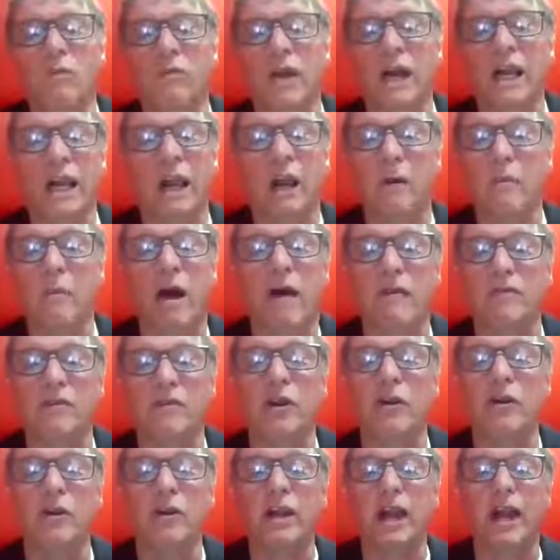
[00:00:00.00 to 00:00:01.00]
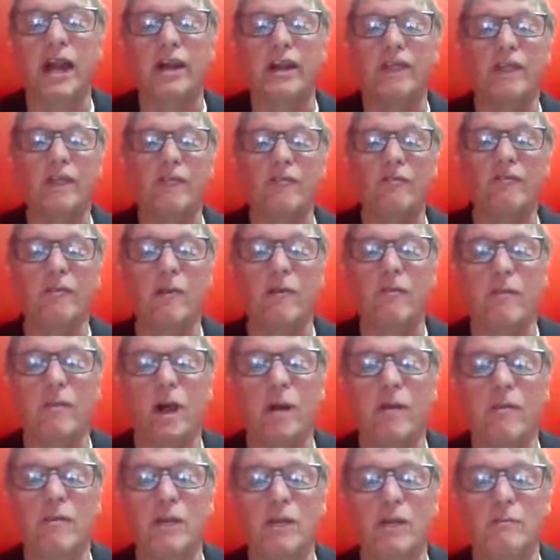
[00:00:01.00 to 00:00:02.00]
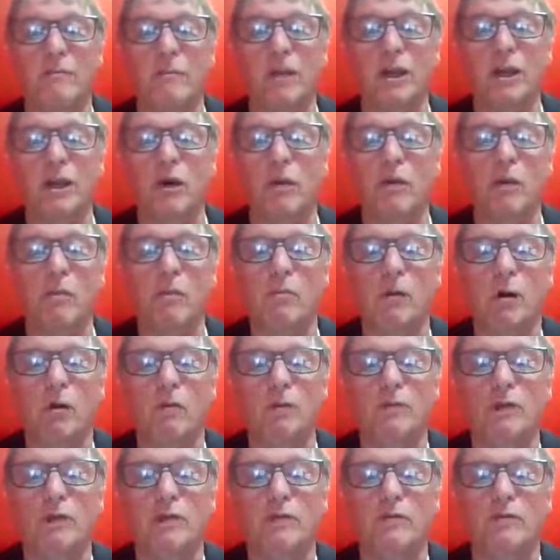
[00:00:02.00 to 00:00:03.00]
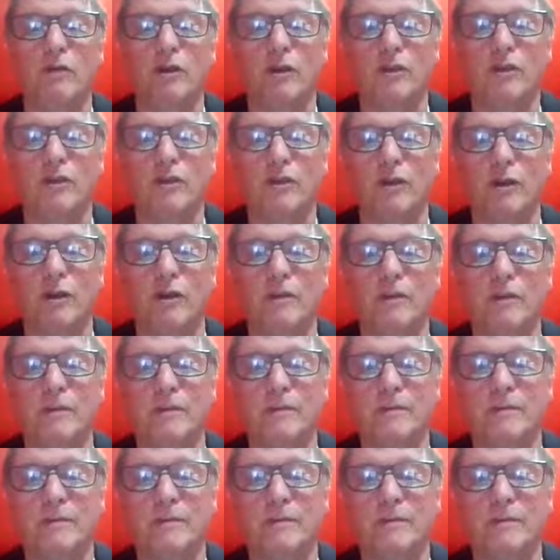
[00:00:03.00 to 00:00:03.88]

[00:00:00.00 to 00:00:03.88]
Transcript: the club haven't heard anything from them. There's been no approach, as far as you know.